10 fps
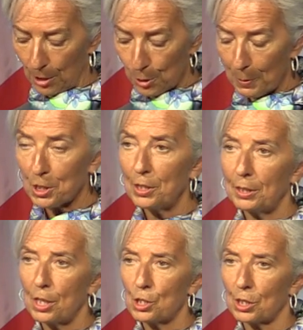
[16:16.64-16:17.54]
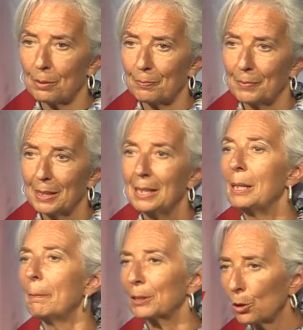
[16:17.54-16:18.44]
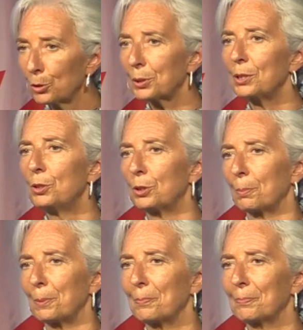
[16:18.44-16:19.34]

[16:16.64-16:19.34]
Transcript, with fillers: especially in Asia, but also in Europe.